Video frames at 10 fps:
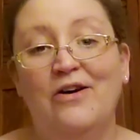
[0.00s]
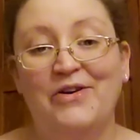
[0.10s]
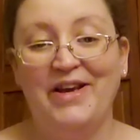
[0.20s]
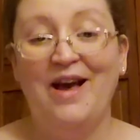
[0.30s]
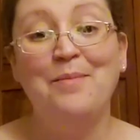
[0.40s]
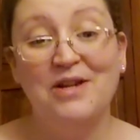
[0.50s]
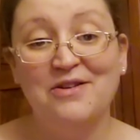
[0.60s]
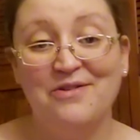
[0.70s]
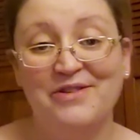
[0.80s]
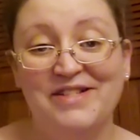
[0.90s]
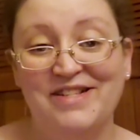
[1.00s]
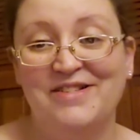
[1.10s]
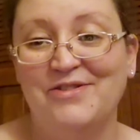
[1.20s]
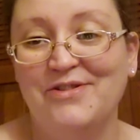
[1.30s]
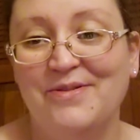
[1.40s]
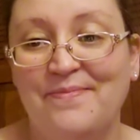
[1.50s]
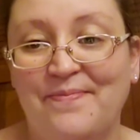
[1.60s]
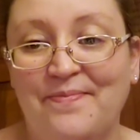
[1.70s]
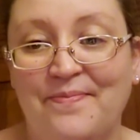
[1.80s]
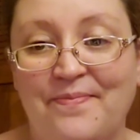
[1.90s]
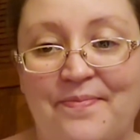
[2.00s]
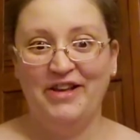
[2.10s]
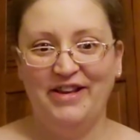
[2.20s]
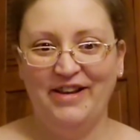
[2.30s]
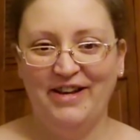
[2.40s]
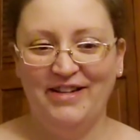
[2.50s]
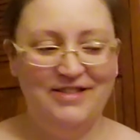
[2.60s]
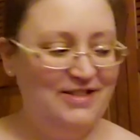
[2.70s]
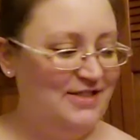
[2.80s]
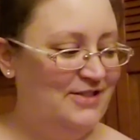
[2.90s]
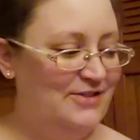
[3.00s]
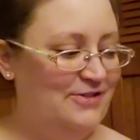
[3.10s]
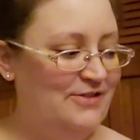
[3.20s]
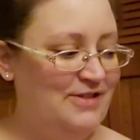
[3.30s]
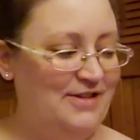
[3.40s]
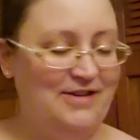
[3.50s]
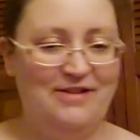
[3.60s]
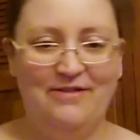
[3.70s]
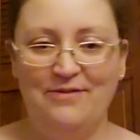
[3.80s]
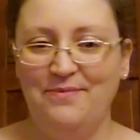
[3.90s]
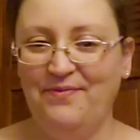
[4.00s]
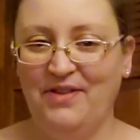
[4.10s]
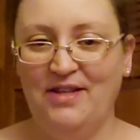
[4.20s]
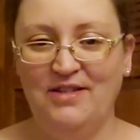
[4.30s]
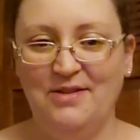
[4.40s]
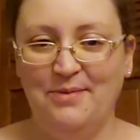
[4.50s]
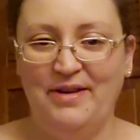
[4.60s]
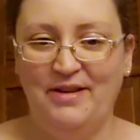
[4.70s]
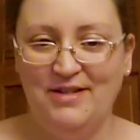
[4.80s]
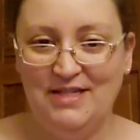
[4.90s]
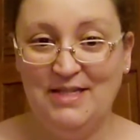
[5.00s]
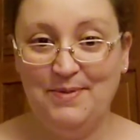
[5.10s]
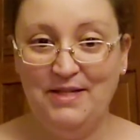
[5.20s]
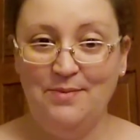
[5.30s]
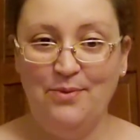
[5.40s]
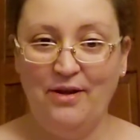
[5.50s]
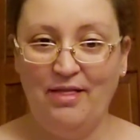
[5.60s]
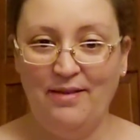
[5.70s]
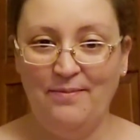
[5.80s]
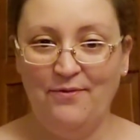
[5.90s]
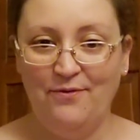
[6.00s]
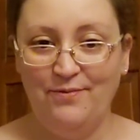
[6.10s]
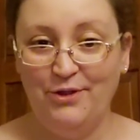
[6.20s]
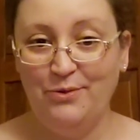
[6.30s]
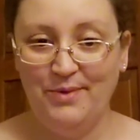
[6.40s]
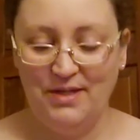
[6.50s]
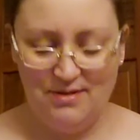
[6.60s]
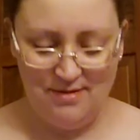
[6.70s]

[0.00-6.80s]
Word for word: Okay, I'm gonna go get scissors. Okay, got scissors now. Thanks to my husband, brought them to me.